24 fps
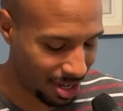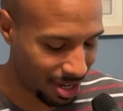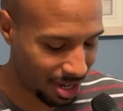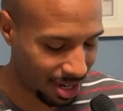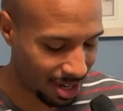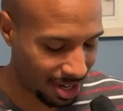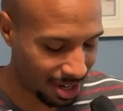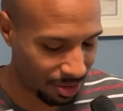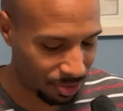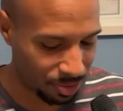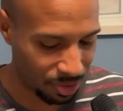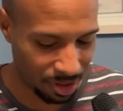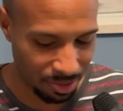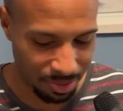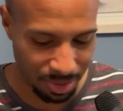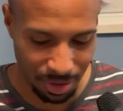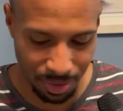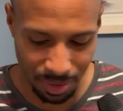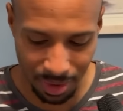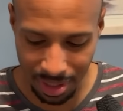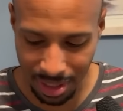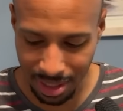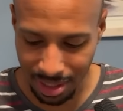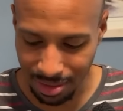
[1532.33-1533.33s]
Would have been
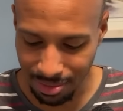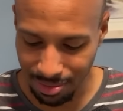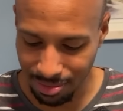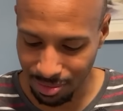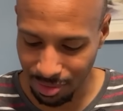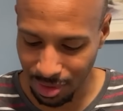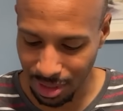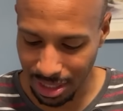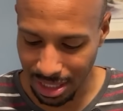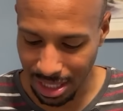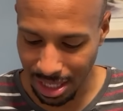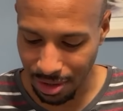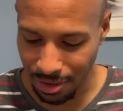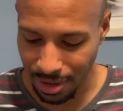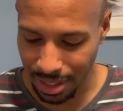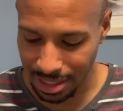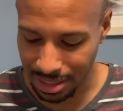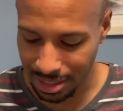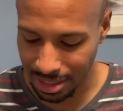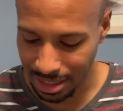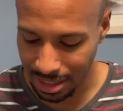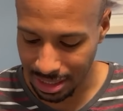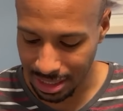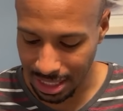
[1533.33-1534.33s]
really, really
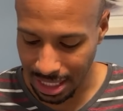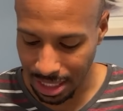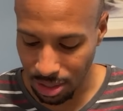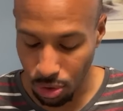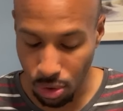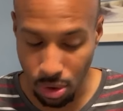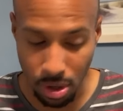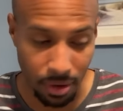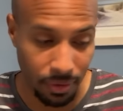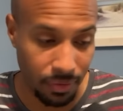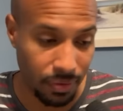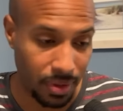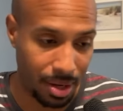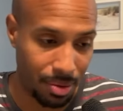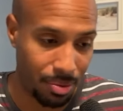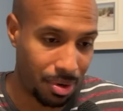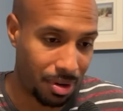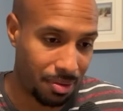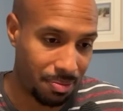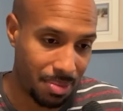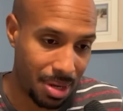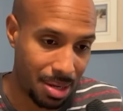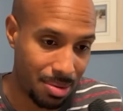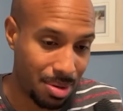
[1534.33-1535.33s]
interesting to see. Or if they would
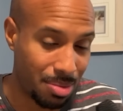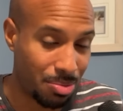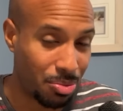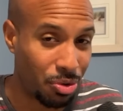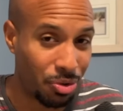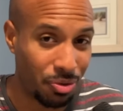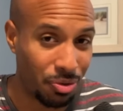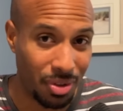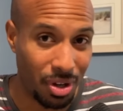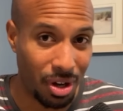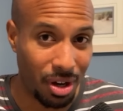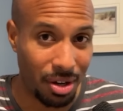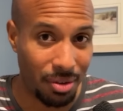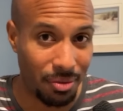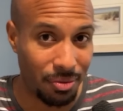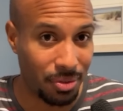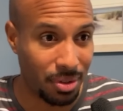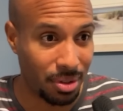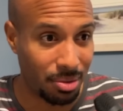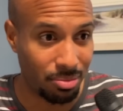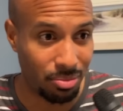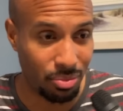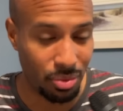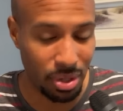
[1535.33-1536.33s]
have maybe moved on
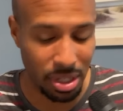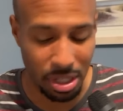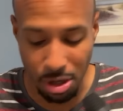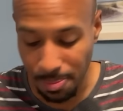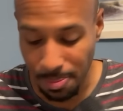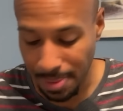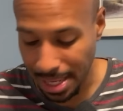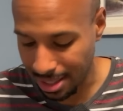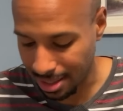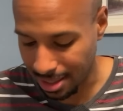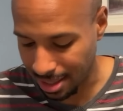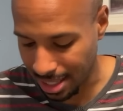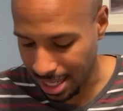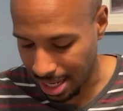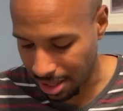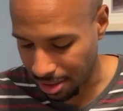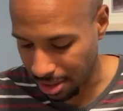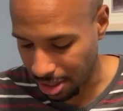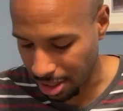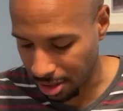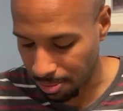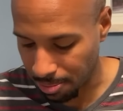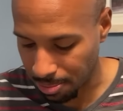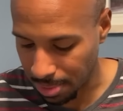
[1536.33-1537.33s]
from Rico Payton. I don't
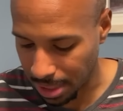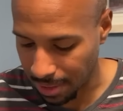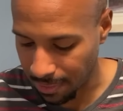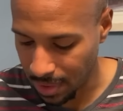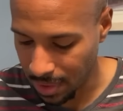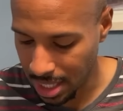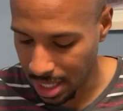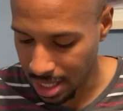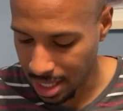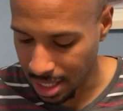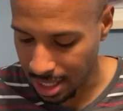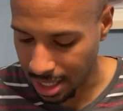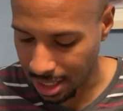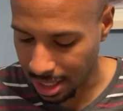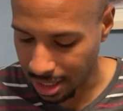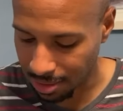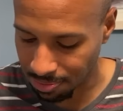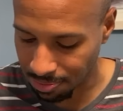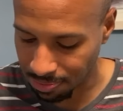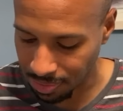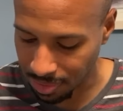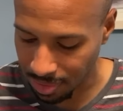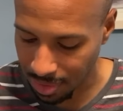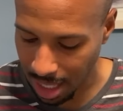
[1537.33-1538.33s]
know. But
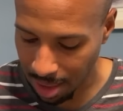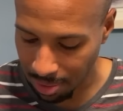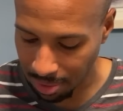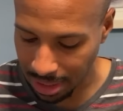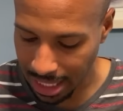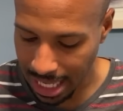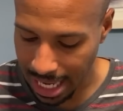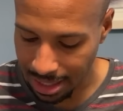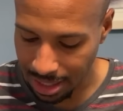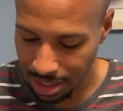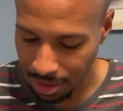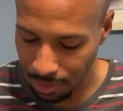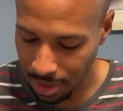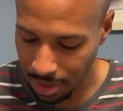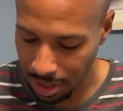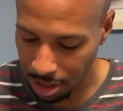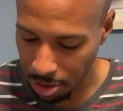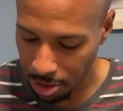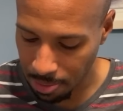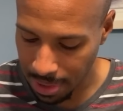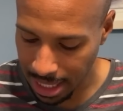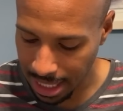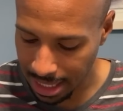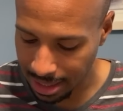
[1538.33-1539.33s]
I'm glad that
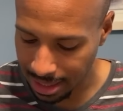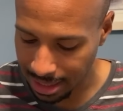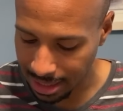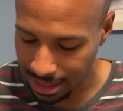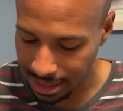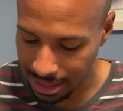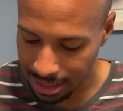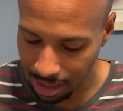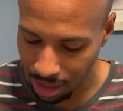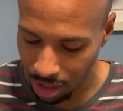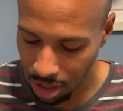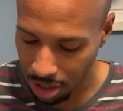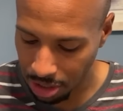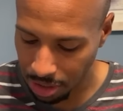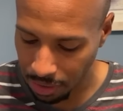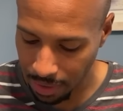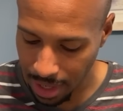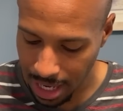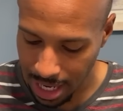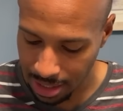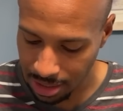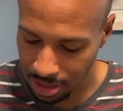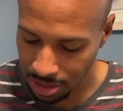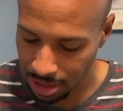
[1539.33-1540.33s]
Rico Payton is still on the
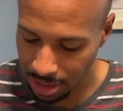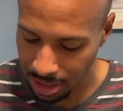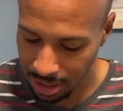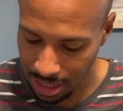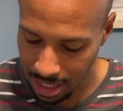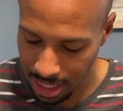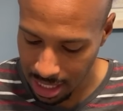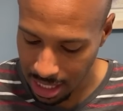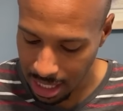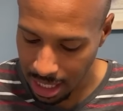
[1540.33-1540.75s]
roster